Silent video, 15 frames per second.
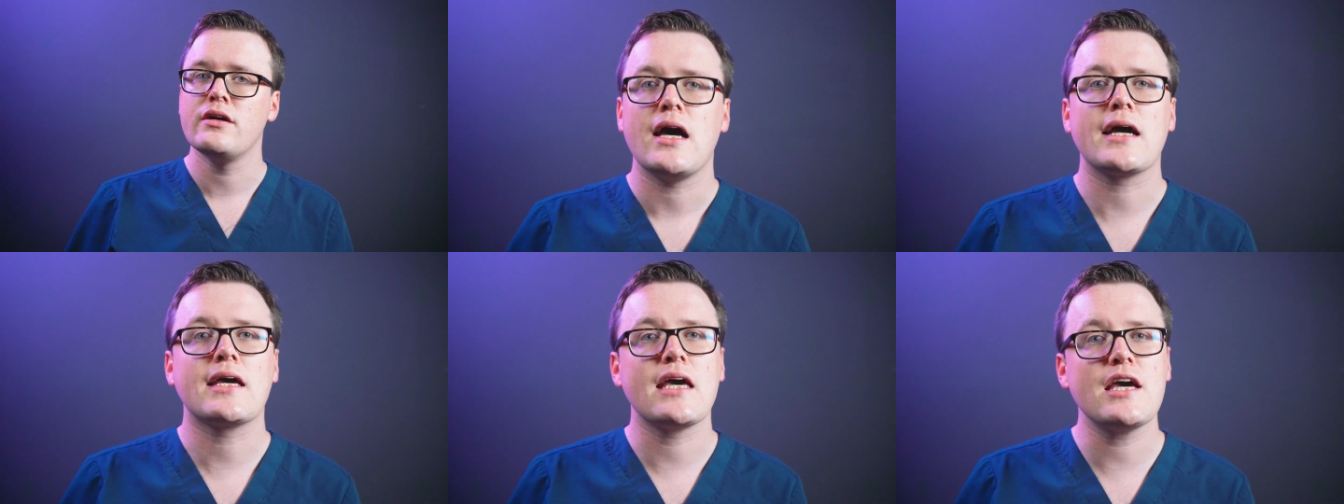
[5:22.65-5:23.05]

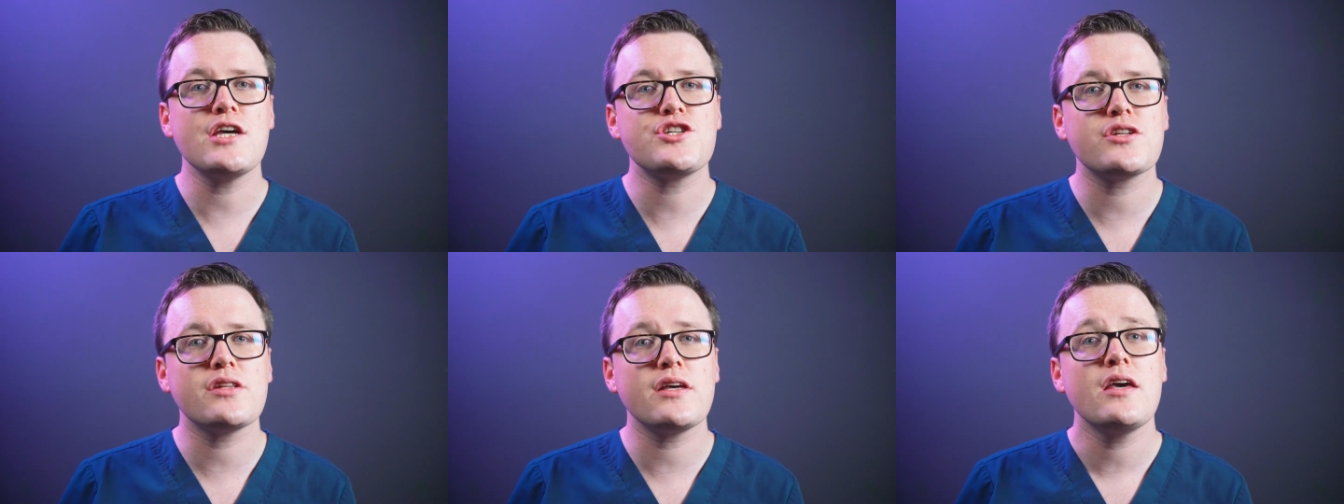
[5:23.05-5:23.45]

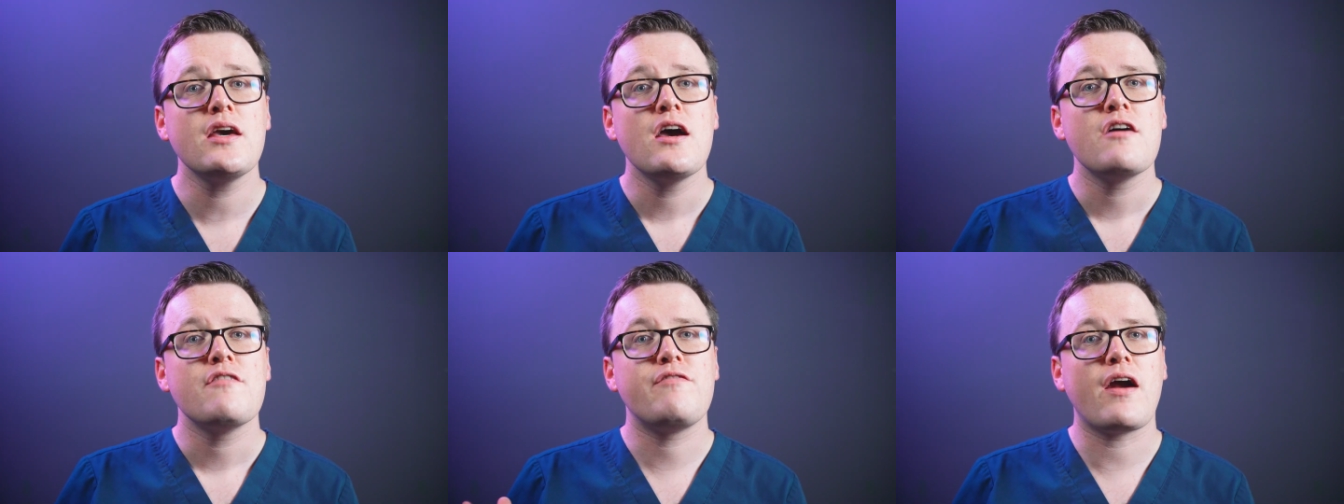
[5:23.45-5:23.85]
Occasionally,
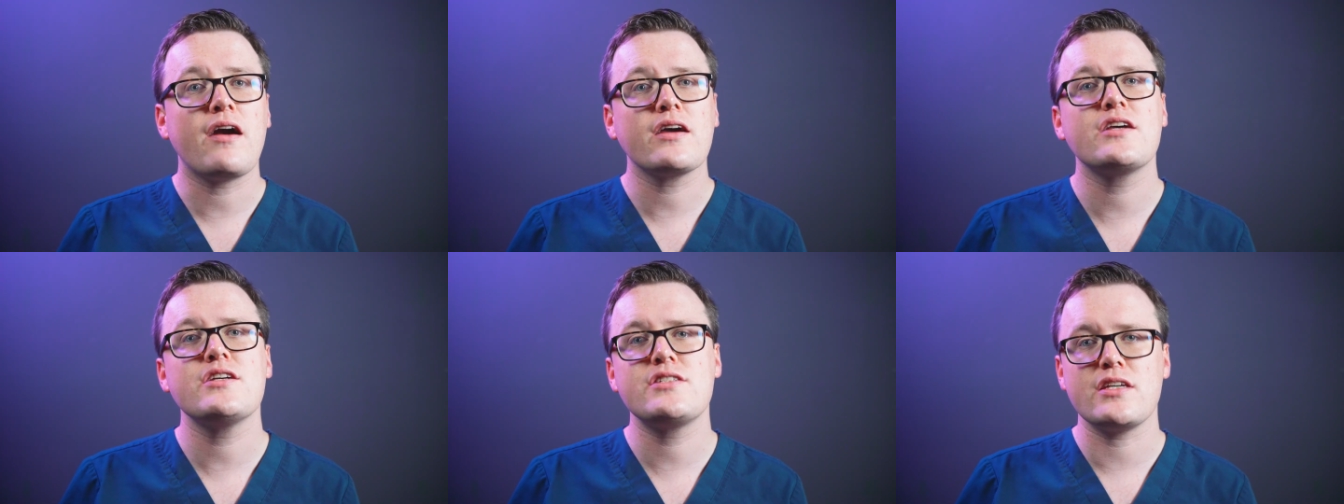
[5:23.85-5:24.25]

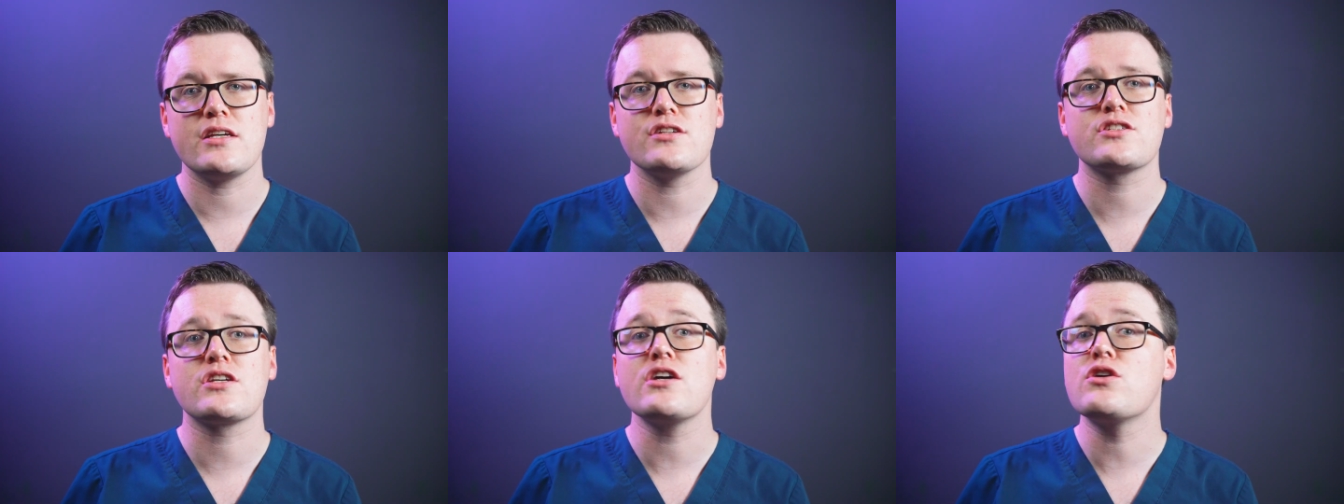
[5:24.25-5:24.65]

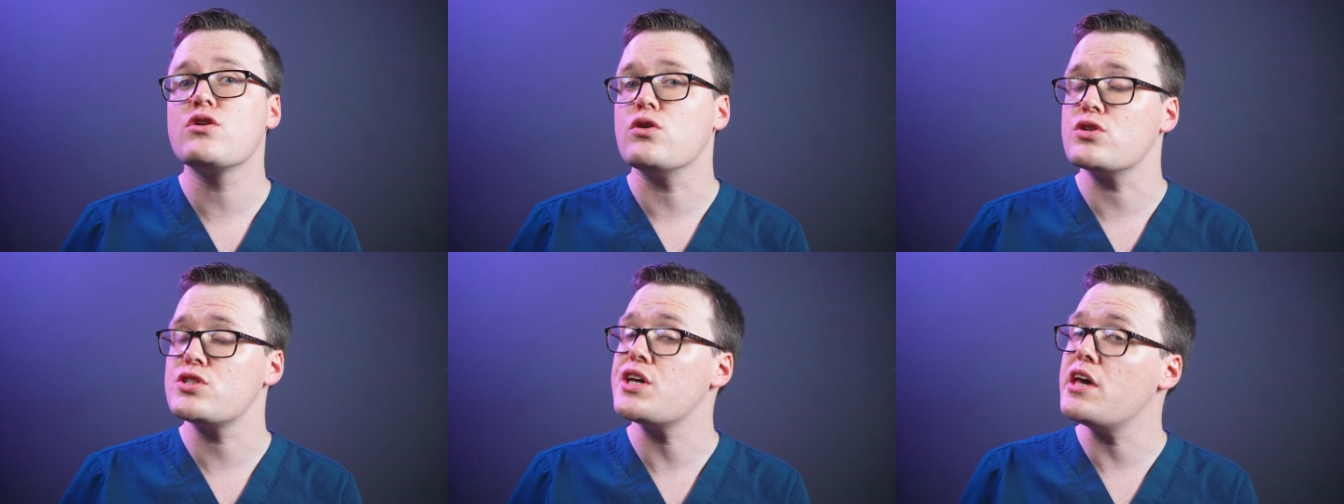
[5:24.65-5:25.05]
varicoceles can
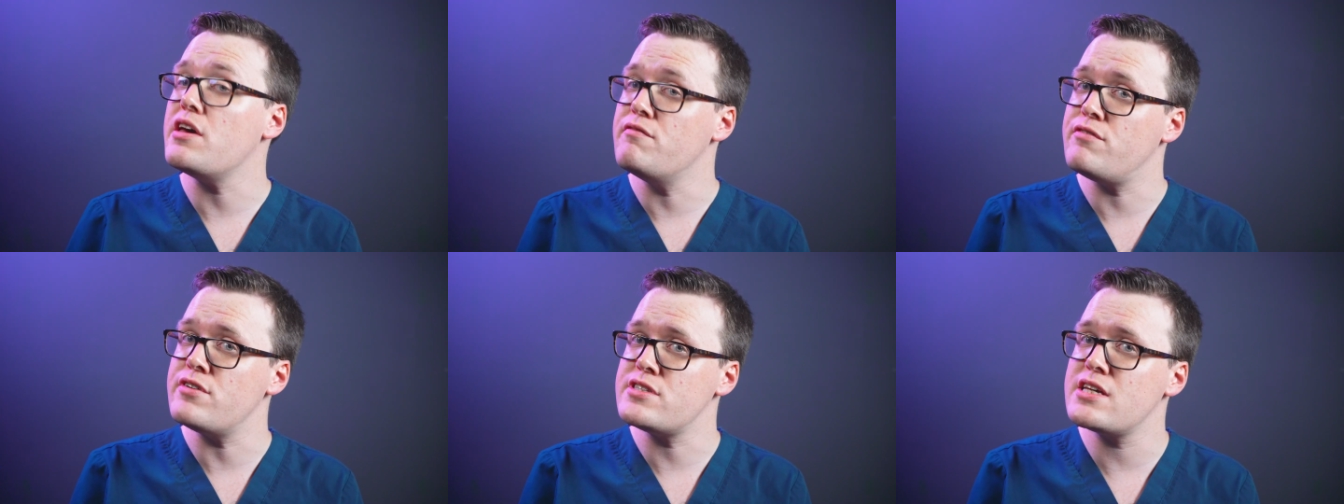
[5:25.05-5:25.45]
cause
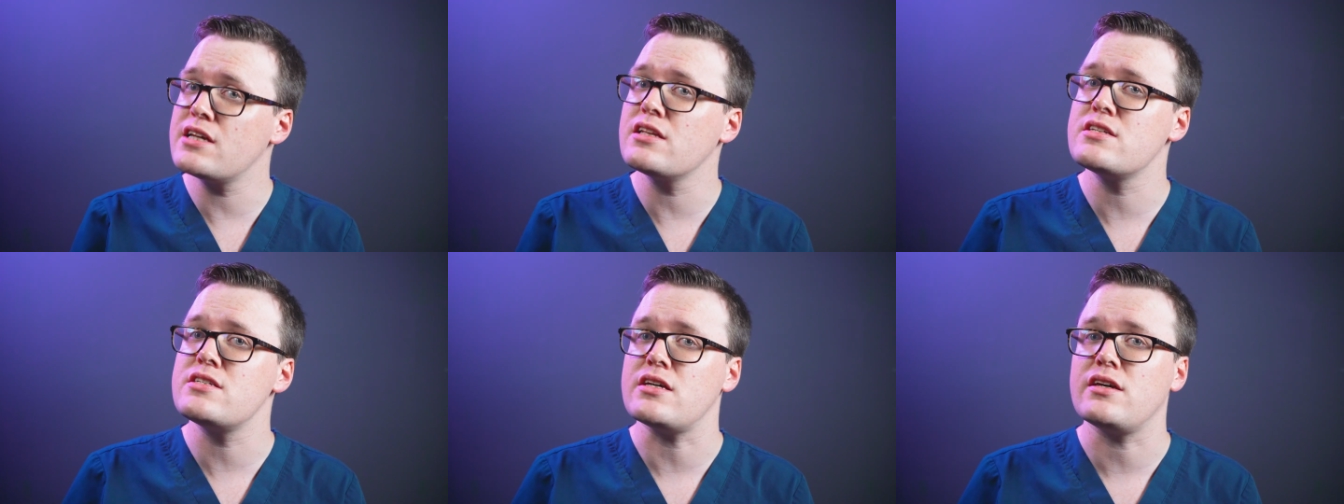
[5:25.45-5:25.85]

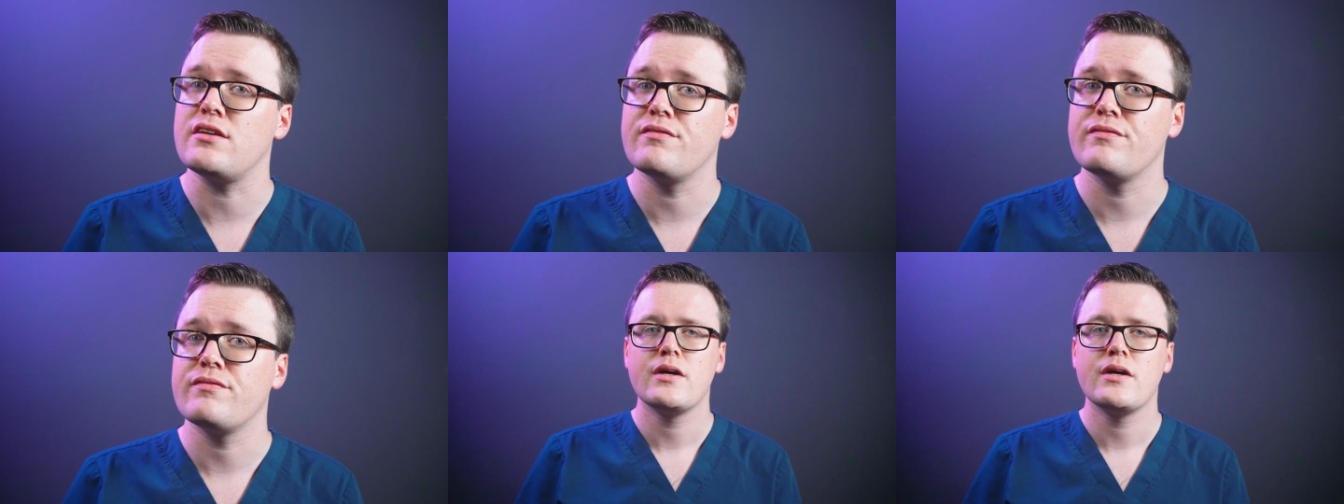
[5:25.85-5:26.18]
infertility.